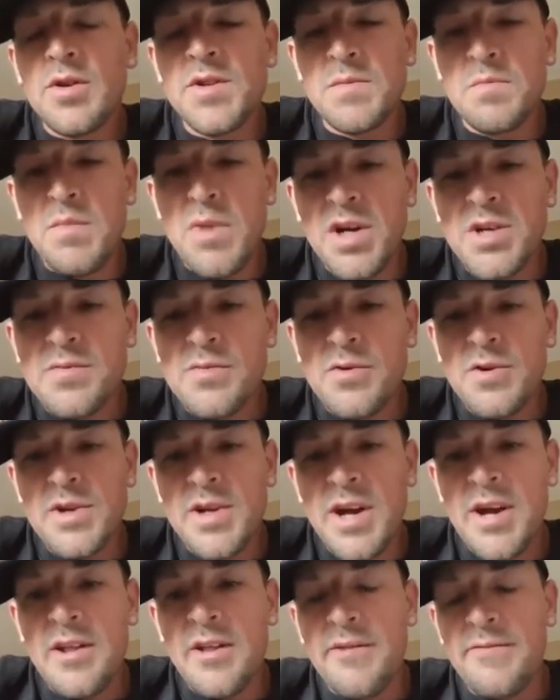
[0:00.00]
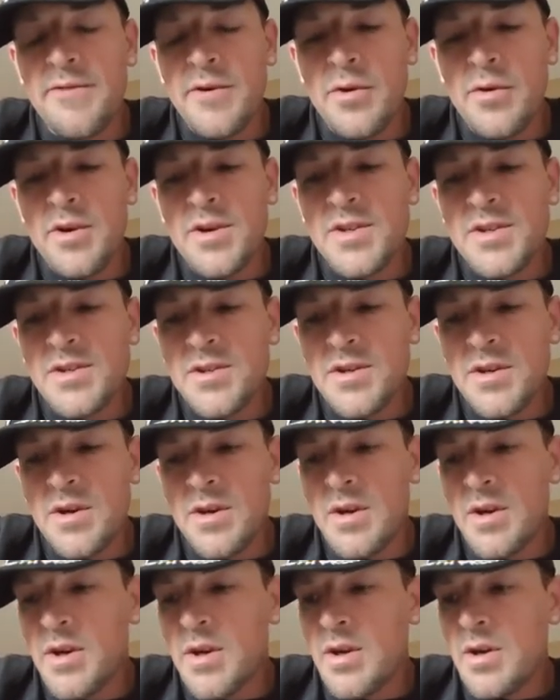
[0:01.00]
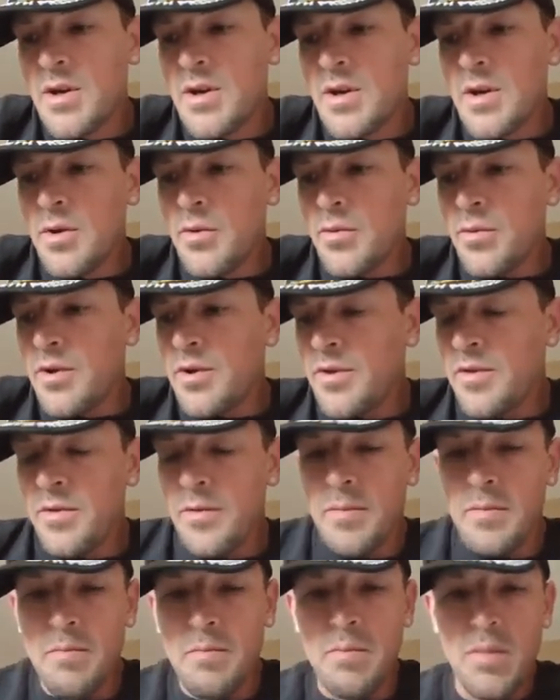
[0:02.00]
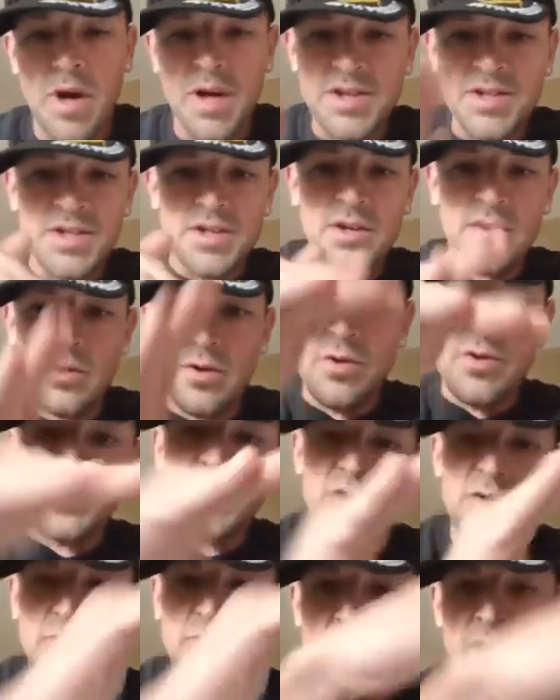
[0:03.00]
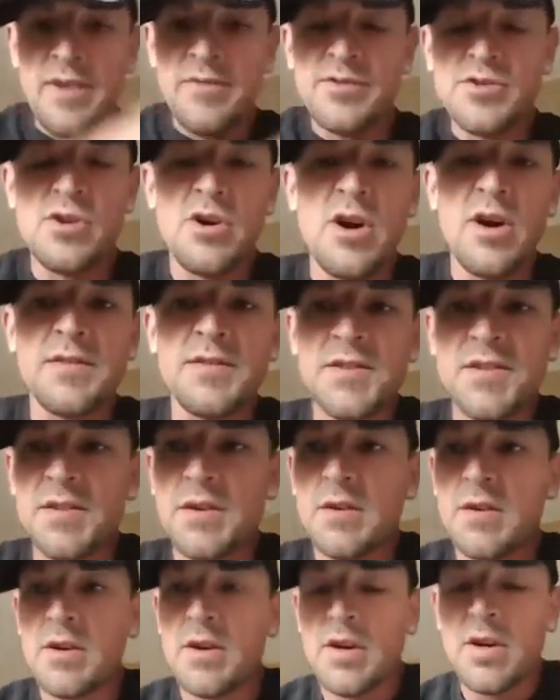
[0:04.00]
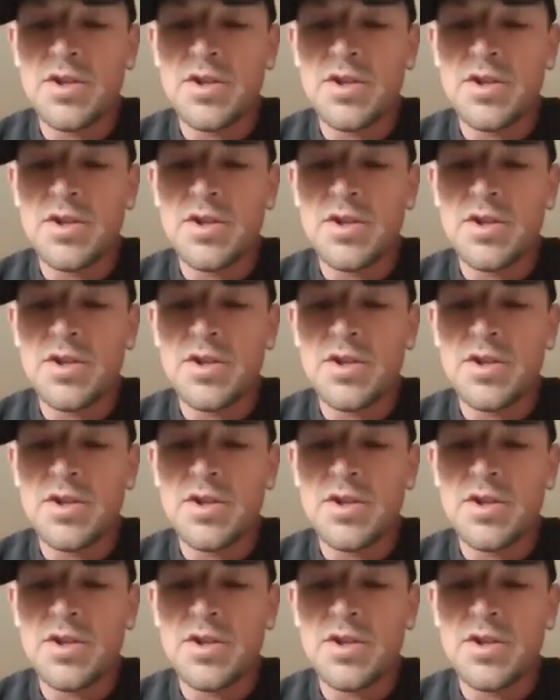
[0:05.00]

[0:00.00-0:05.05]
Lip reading: which is much more tightly focused with much closer wave troughs.